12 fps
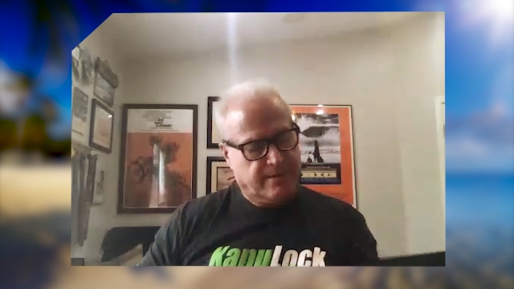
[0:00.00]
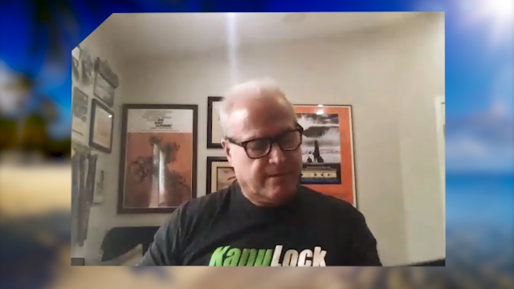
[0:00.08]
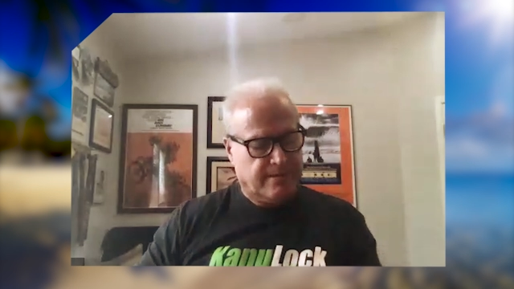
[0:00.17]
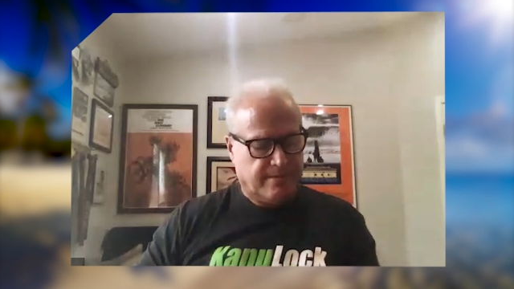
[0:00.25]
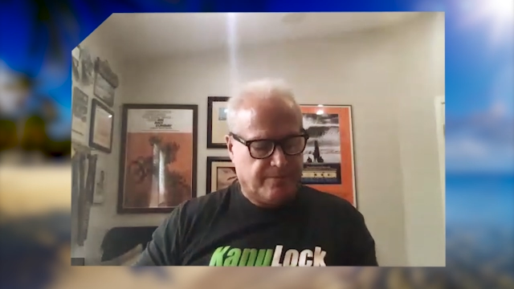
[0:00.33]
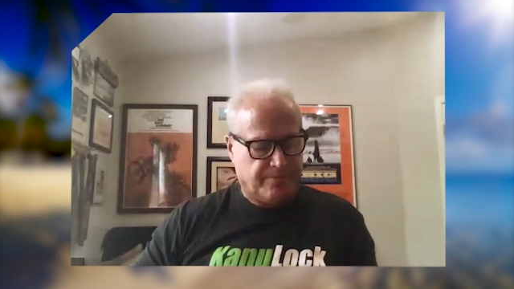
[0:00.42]

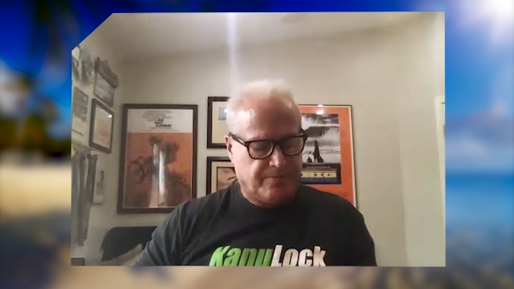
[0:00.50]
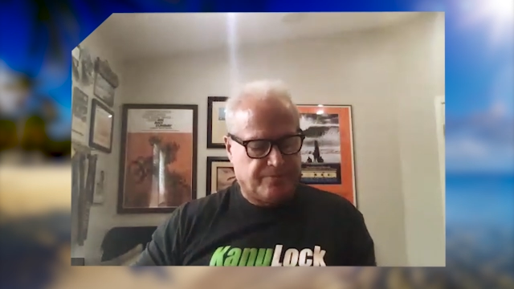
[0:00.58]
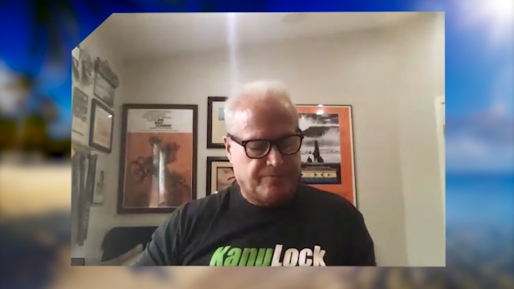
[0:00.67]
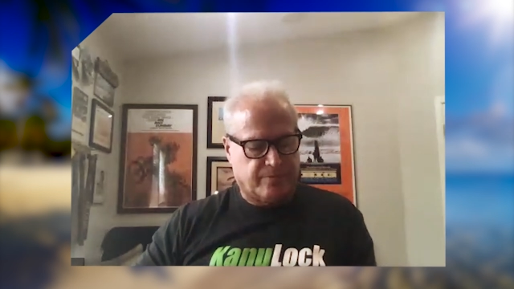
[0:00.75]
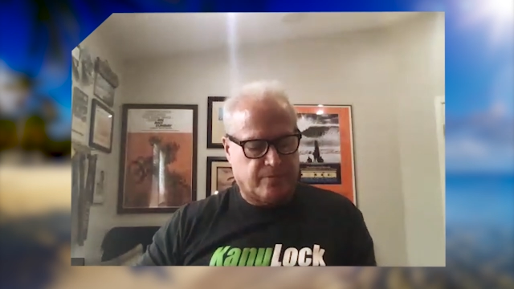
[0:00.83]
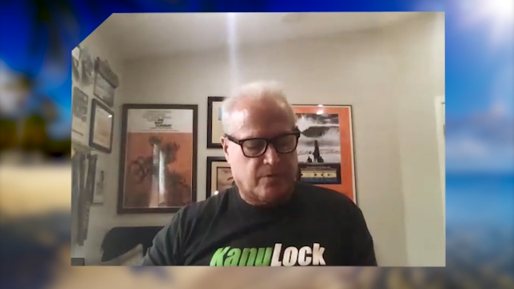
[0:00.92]

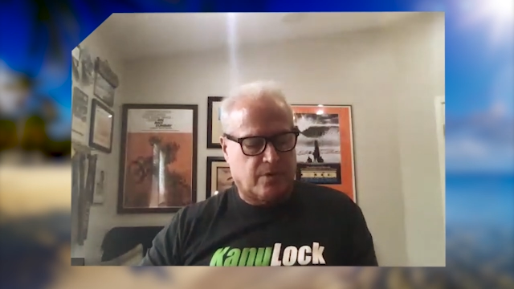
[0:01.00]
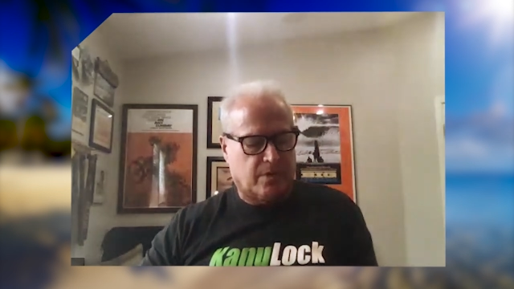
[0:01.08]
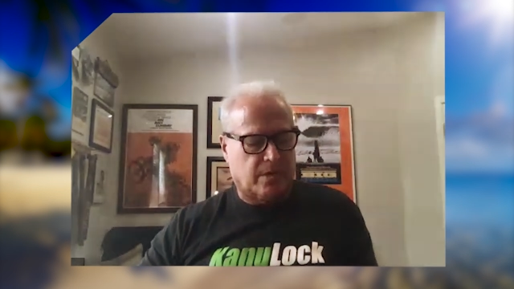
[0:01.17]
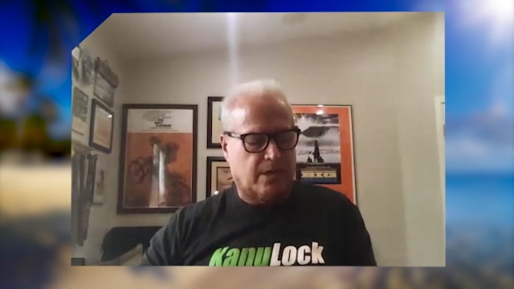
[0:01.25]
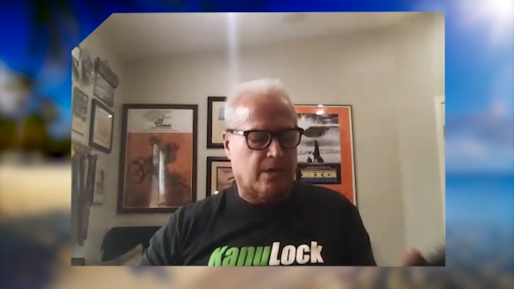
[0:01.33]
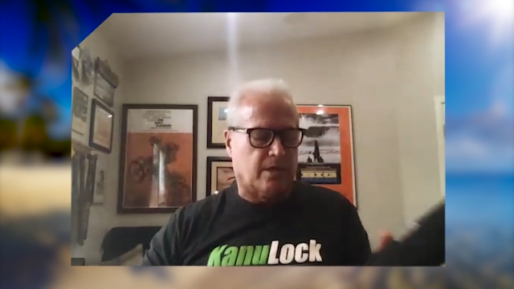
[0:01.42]

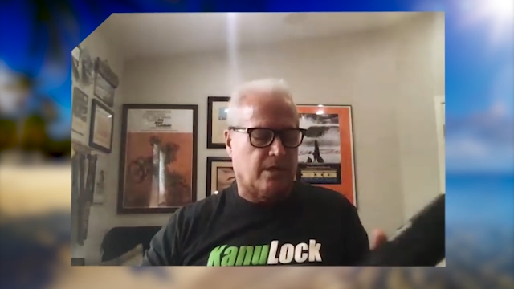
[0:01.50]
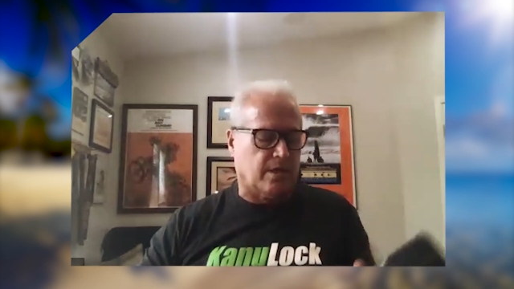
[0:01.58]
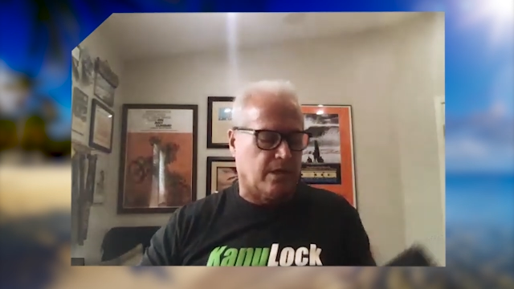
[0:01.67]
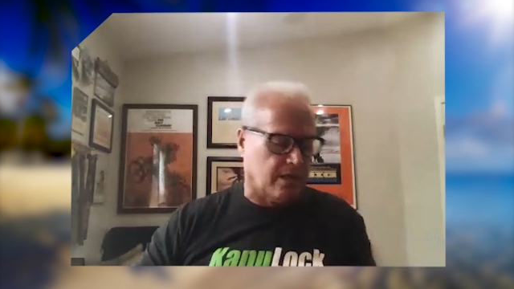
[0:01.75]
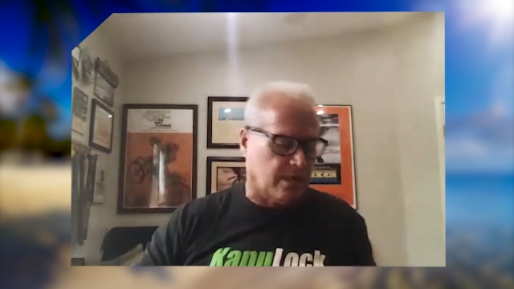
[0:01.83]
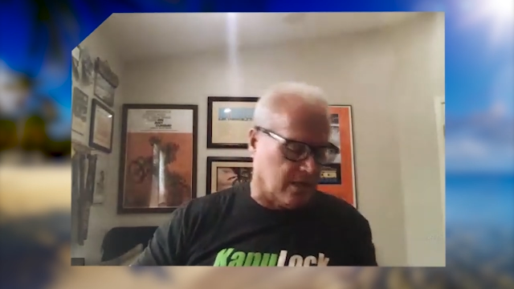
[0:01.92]

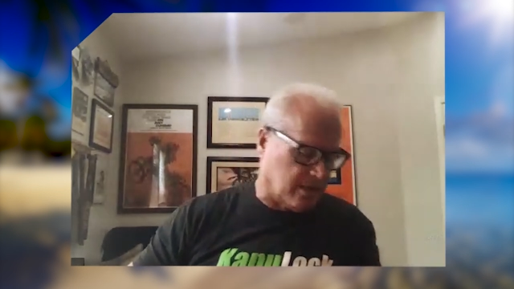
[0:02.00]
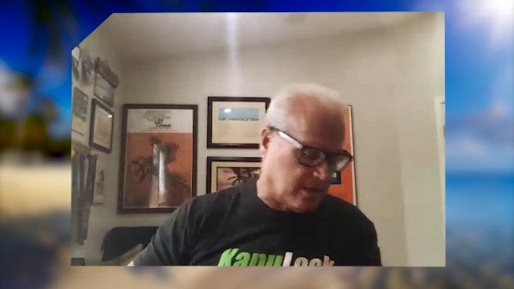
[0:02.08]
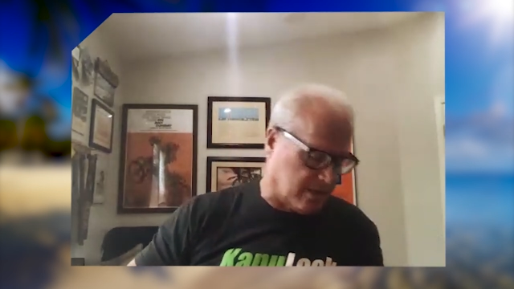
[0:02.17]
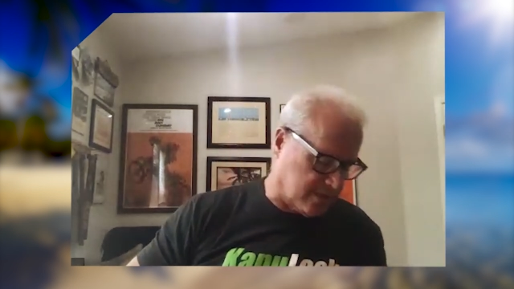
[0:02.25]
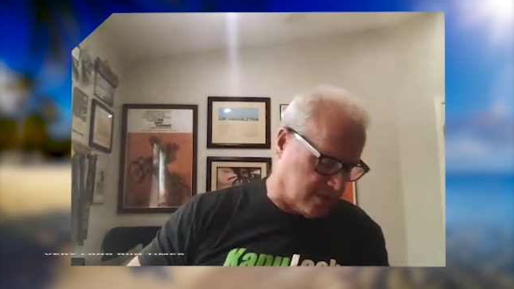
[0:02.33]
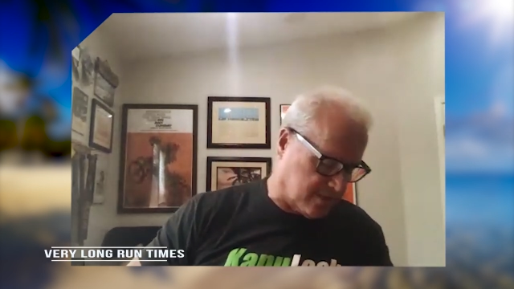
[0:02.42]

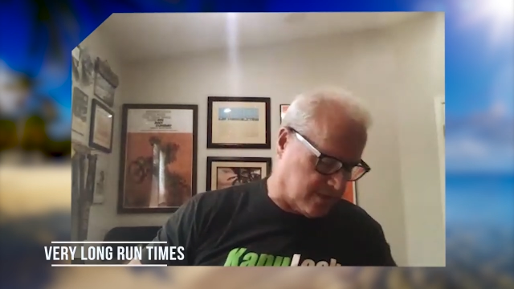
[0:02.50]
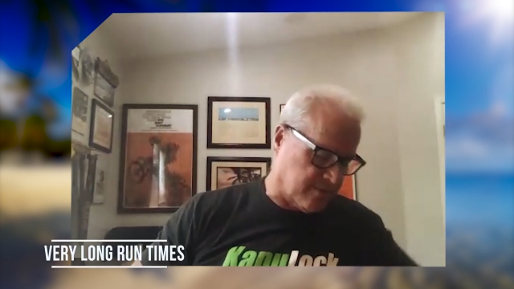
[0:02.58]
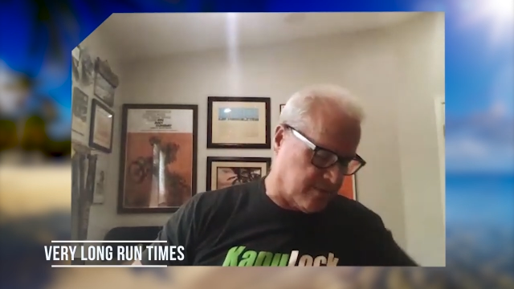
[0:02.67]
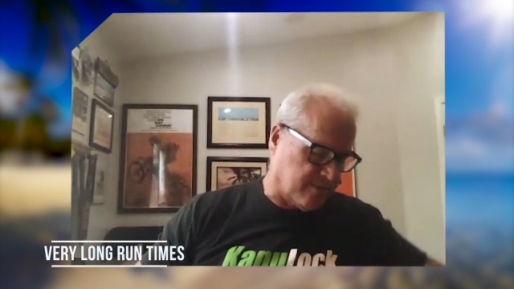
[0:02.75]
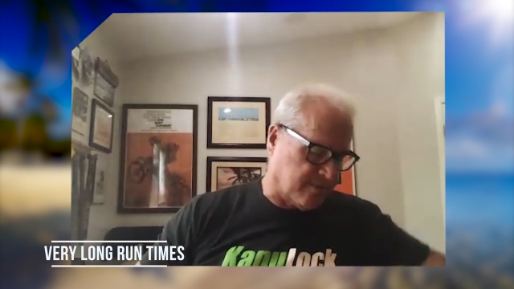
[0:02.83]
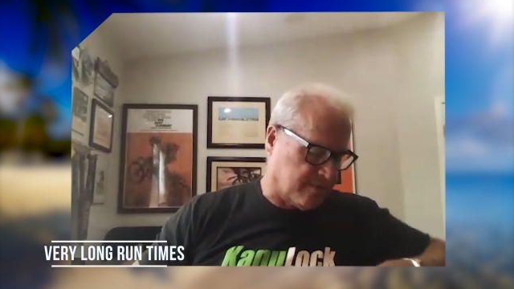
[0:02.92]

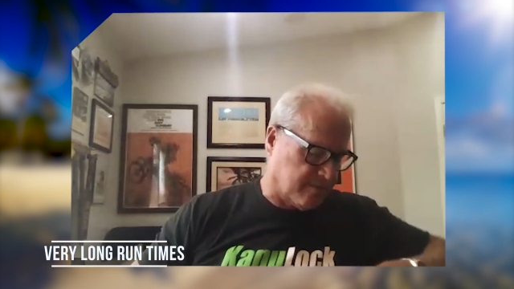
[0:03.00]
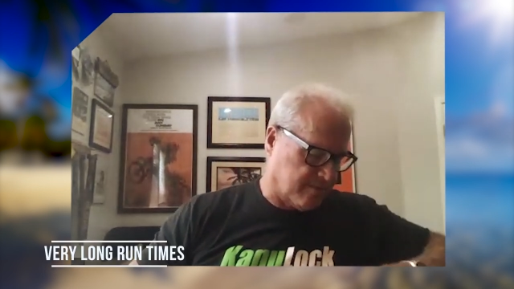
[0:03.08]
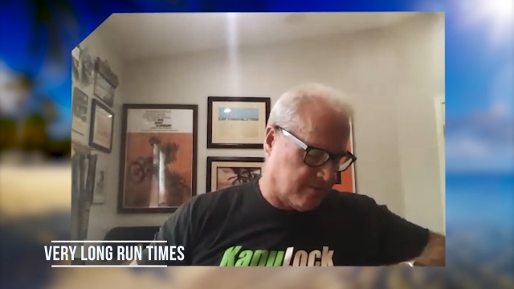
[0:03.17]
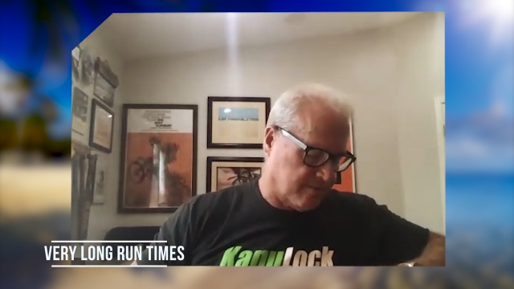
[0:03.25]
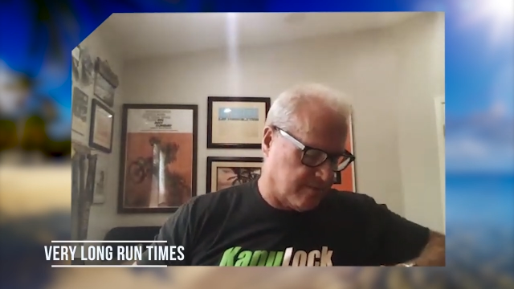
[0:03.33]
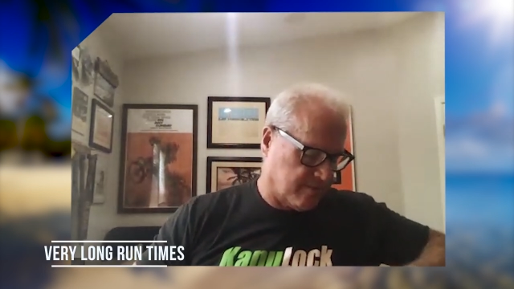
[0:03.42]

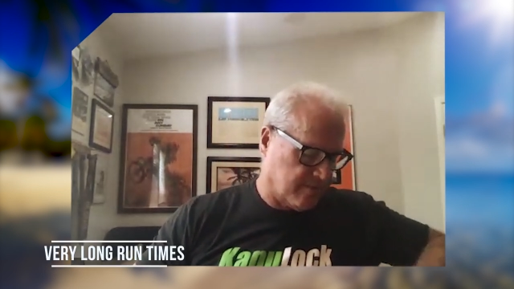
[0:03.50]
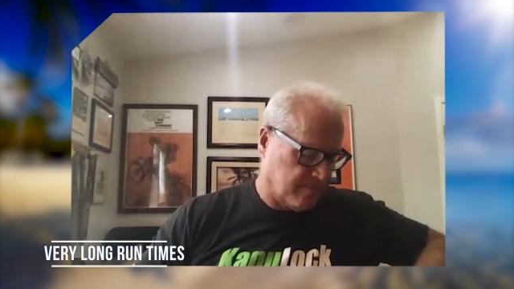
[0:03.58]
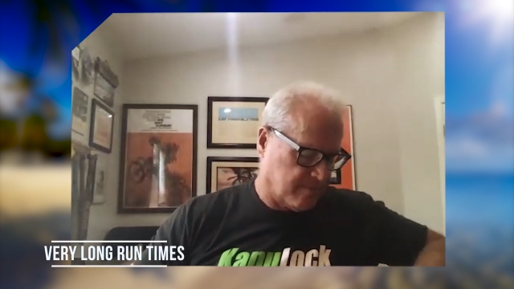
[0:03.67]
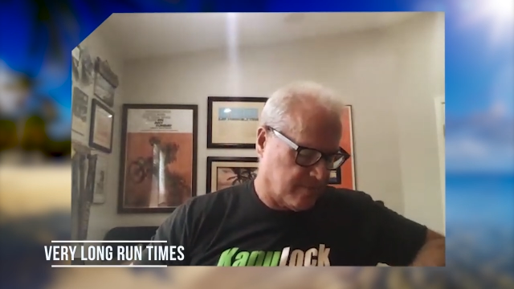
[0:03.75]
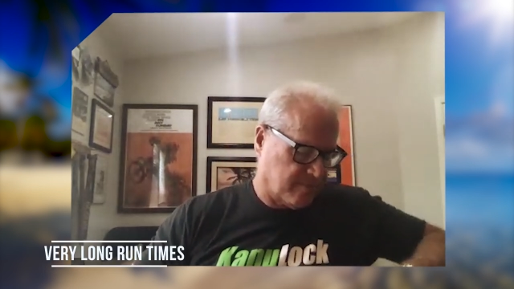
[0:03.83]
(silence)